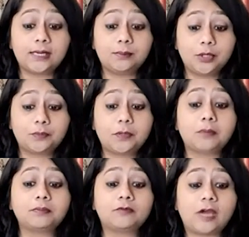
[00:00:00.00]
in
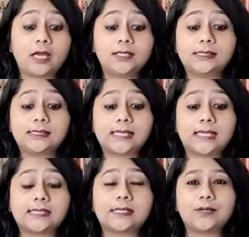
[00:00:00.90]
Birbhum violence
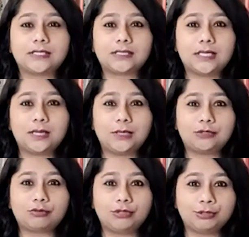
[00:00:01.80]
case. Now, yesterday
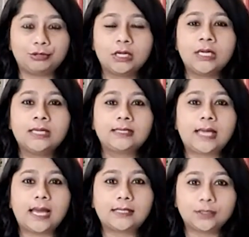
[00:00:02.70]
we told you
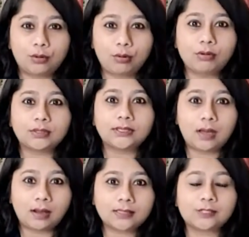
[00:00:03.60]
that the court had
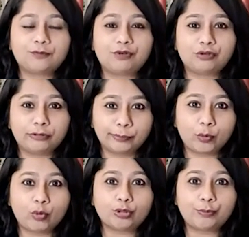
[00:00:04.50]
asked for a
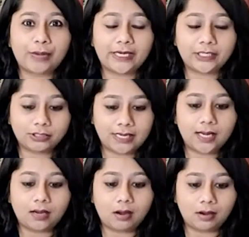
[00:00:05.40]
report by
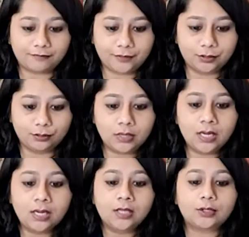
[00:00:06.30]
today
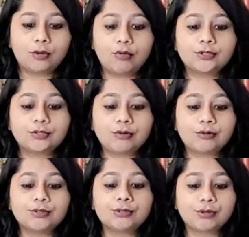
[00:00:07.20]
afternoon. The court
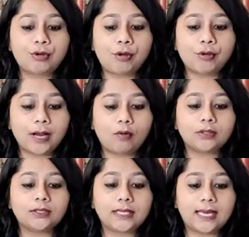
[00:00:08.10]
also took on
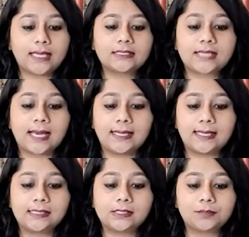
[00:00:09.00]
record the case
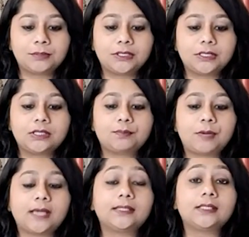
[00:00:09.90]
diary submitted
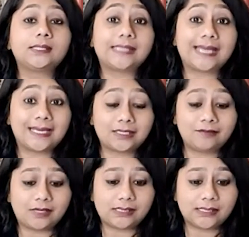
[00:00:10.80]
by the state
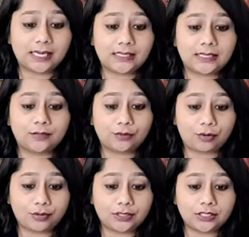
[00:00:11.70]
investigating
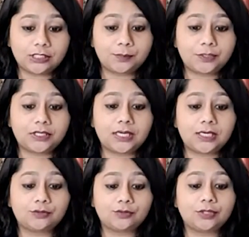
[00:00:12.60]
authorities
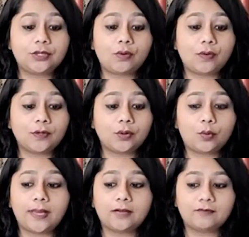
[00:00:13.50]
pertaining to the
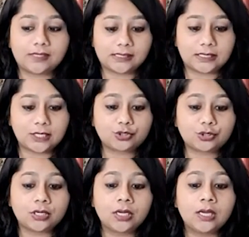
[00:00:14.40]
ongoing
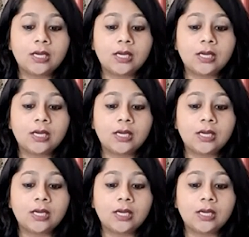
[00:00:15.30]
investigation.